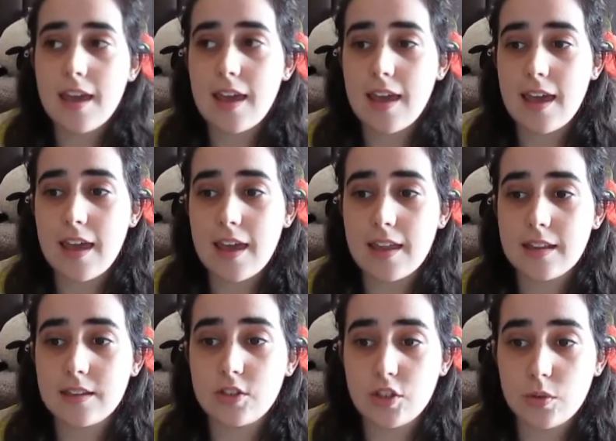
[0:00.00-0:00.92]

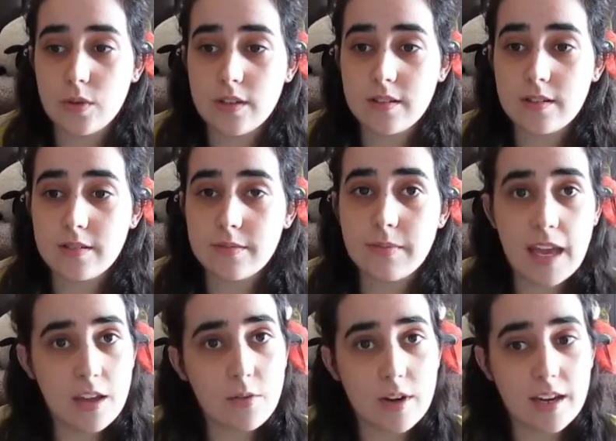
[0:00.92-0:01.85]
And she was
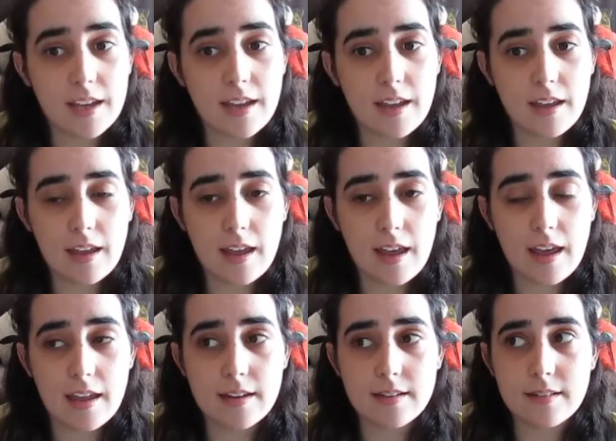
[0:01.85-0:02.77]
angry.
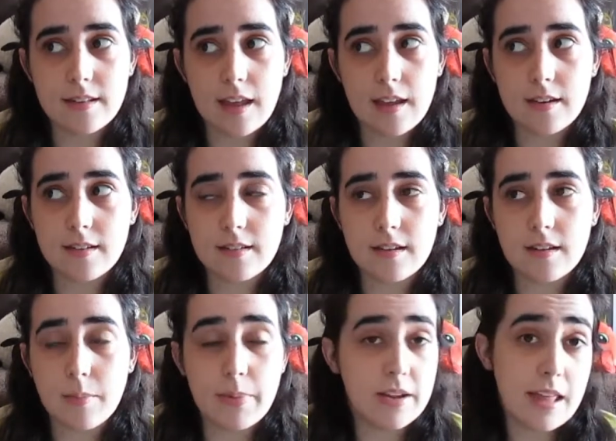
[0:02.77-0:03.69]

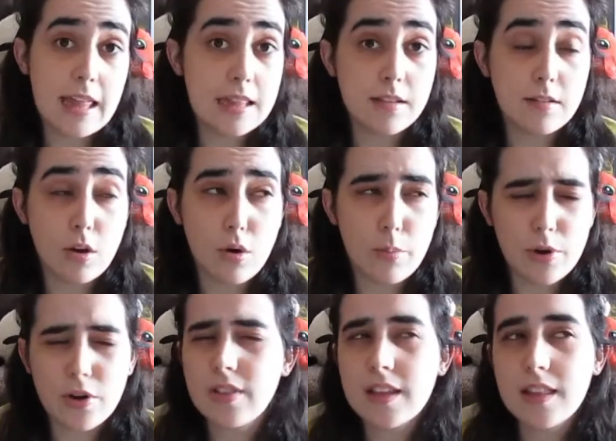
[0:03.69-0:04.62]
And so
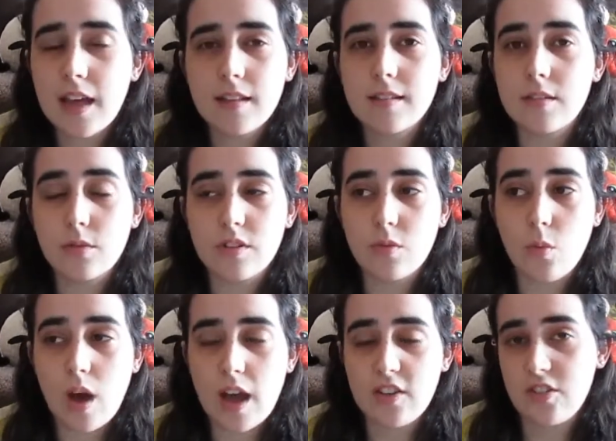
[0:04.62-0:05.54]
apparently that's the reason
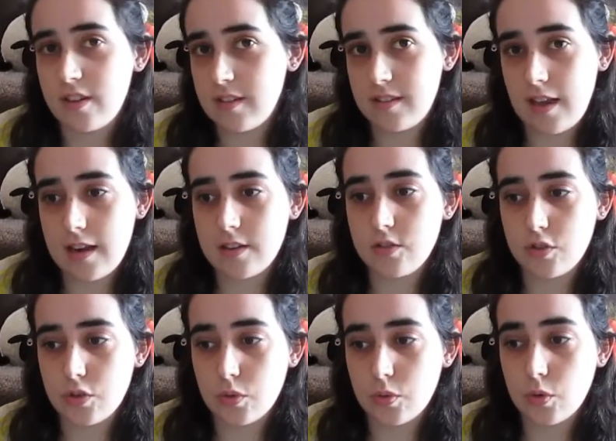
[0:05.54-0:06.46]
why she decided
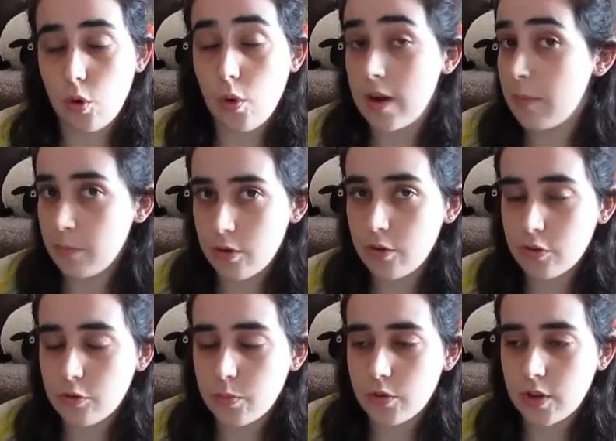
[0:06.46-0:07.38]
to go on a murder
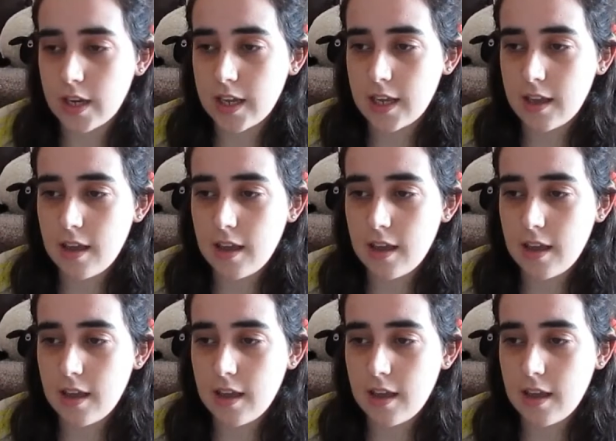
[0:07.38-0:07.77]
spree.